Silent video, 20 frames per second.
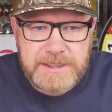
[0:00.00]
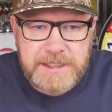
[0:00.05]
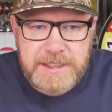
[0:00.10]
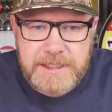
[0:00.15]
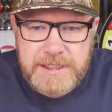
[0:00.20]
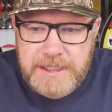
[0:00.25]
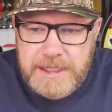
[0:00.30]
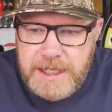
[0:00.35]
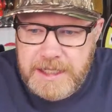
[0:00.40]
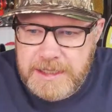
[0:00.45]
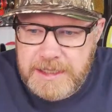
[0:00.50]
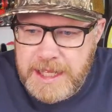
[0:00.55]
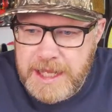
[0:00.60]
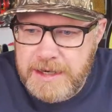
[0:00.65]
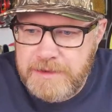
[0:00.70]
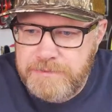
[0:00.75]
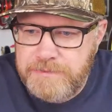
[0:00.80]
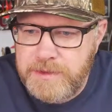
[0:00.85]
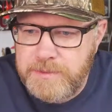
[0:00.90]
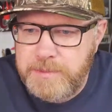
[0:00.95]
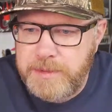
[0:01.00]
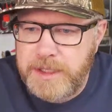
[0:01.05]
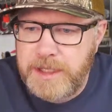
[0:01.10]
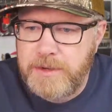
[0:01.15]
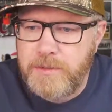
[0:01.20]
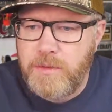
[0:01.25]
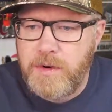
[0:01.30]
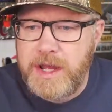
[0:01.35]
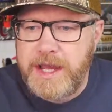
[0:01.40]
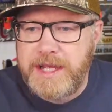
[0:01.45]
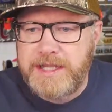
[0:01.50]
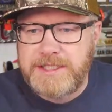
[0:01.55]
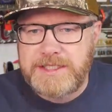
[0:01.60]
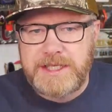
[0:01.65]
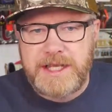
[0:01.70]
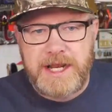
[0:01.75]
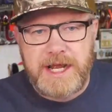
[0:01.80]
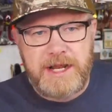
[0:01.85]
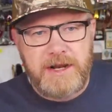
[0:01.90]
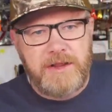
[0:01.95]
uh, a lot of flipping weights,
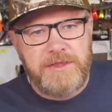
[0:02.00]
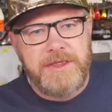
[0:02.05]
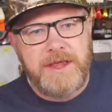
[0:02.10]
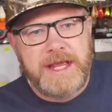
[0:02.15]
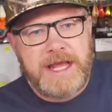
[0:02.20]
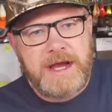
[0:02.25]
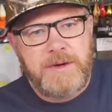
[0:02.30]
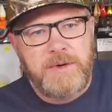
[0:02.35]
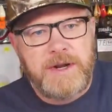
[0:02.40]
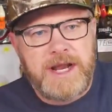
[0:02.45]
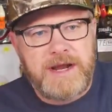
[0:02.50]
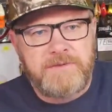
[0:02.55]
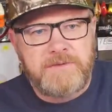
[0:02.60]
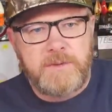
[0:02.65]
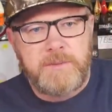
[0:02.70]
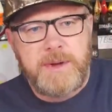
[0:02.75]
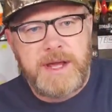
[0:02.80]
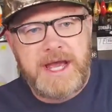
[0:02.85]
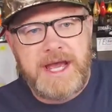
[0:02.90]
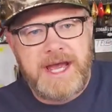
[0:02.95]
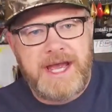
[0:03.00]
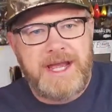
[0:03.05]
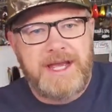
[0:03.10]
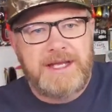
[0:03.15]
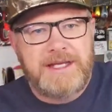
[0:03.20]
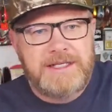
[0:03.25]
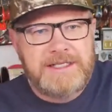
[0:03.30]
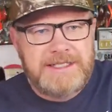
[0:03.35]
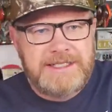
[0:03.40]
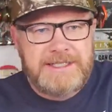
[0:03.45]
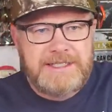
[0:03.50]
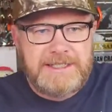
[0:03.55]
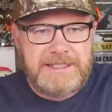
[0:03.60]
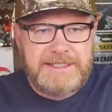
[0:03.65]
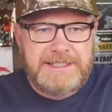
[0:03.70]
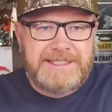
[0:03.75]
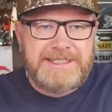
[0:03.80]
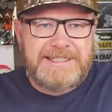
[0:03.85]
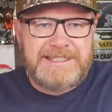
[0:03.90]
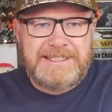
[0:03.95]
and I don't think I would ever pay
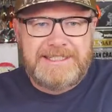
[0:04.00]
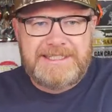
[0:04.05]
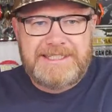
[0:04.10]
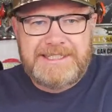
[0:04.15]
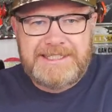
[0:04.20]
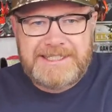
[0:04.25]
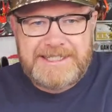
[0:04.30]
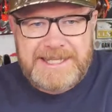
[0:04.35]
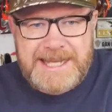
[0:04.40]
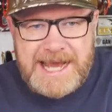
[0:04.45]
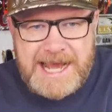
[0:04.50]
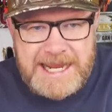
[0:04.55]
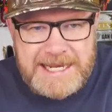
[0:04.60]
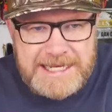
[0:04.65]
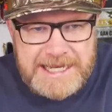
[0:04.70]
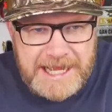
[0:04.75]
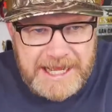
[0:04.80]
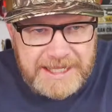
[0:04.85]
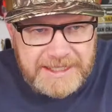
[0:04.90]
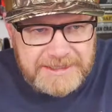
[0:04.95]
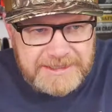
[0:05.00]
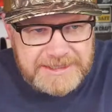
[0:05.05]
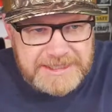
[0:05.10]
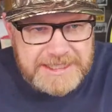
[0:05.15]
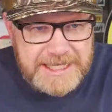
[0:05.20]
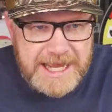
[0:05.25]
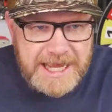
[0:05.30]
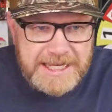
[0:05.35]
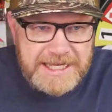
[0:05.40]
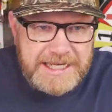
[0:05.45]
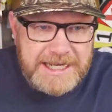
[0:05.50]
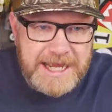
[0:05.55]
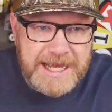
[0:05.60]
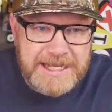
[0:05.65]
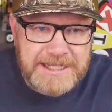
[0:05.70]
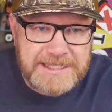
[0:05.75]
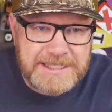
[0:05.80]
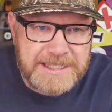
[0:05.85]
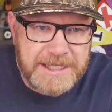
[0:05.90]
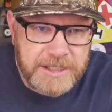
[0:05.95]

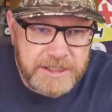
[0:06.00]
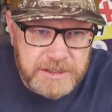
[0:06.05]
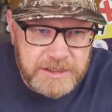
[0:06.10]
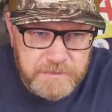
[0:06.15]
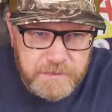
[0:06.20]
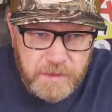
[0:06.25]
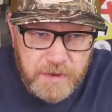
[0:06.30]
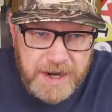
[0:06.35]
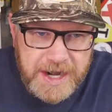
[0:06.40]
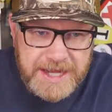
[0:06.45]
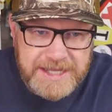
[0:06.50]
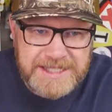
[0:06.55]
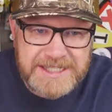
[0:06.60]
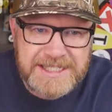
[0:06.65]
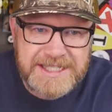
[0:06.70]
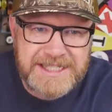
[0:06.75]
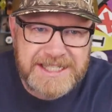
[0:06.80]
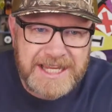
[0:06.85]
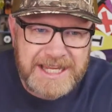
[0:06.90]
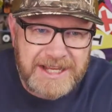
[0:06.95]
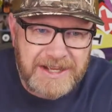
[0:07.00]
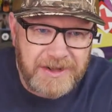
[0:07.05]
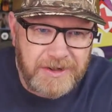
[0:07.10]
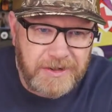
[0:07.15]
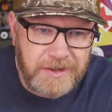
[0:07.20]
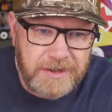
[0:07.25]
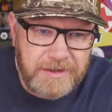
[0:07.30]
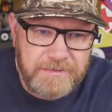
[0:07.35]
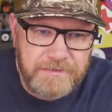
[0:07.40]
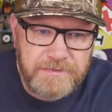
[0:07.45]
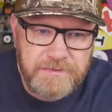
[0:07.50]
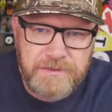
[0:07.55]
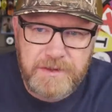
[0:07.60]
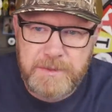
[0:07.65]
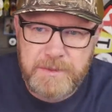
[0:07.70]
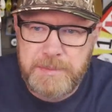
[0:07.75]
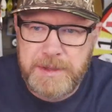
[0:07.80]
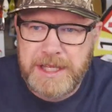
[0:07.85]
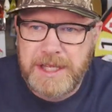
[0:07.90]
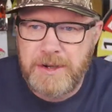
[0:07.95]
$9.99 for a single
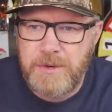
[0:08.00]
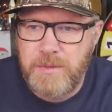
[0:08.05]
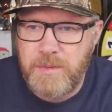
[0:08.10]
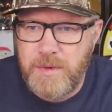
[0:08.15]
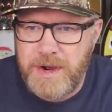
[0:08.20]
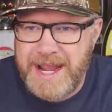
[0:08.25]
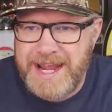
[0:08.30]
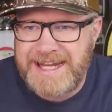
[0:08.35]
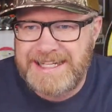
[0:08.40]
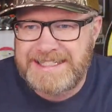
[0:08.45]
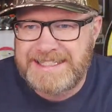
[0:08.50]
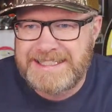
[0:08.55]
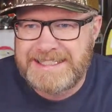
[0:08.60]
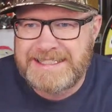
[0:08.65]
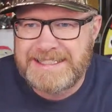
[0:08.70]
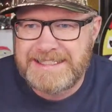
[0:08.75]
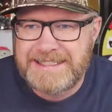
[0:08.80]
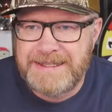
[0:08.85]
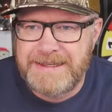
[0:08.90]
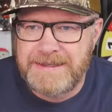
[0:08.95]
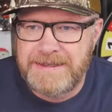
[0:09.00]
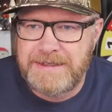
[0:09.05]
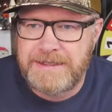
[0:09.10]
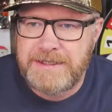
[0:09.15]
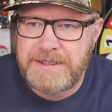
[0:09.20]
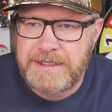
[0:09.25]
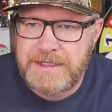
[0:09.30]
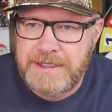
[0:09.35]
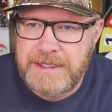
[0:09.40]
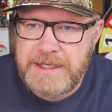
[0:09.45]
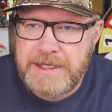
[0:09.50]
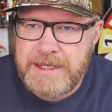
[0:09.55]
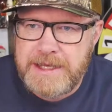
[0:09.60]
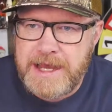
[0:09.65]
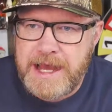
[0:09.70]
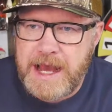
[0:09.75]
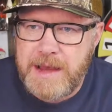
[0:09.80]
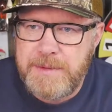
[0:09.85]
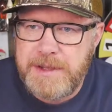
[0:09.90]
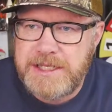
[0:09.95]
flipping weight.
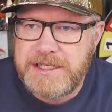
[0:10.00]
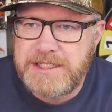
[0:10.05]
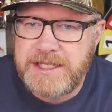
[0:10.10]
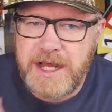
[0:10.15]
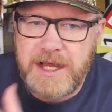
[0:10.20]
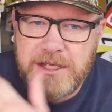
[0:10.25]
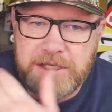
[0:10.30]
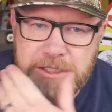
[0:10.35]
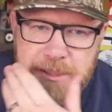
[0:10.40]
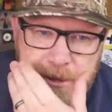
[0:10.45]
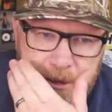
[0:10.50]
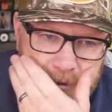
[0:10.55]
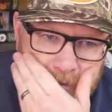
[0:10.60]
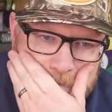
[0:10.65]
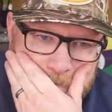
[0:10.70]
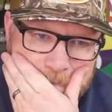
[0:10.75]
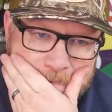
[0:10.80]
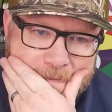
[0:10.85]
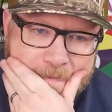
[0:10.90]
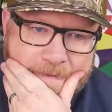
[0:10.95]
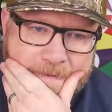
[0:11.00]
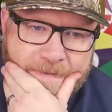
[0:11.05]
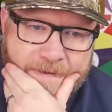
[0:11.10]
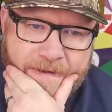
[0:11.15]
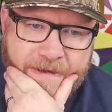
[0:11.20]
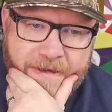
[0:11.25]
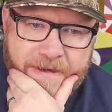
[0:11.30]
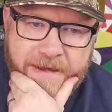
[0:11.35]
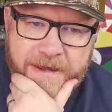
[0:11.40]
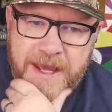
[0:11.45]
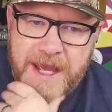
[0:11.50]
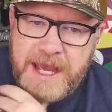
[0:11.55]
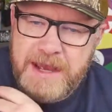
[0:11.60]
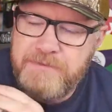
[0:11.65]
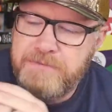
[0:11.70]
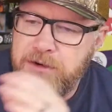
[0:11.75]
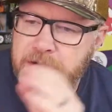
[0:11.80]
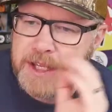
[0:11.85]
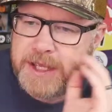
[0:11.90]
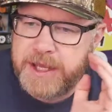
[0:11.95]
I mean, tungsten,
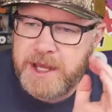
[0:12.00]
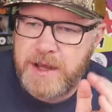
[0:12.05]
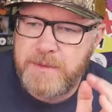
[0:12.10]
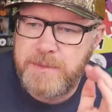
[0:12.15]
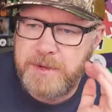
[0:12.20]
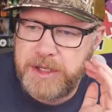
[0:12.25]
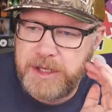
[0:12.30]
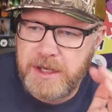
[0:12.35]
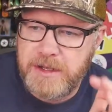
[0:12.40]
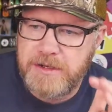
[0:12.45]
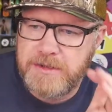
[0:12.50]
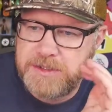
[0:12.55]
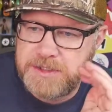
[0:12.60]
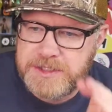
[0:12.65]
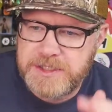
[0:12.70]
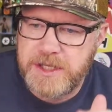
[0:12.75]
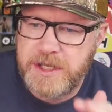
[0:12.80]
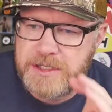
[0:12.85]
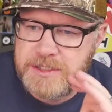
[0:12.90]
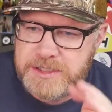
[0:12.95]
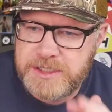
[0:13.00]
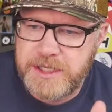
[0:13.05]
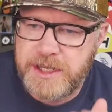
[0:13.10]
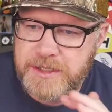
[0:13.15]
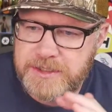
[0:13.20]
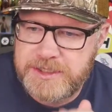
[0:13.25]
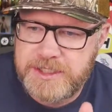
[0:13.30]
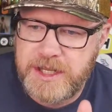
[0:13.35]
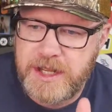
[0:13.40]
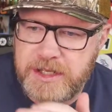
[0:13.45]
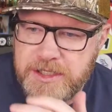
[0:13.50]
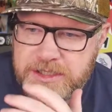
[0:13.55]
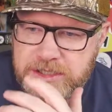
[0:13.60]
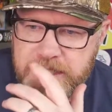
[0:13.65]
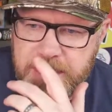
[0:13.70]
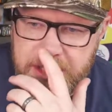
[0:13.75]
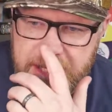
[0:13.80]
every company under the sun sells tungsten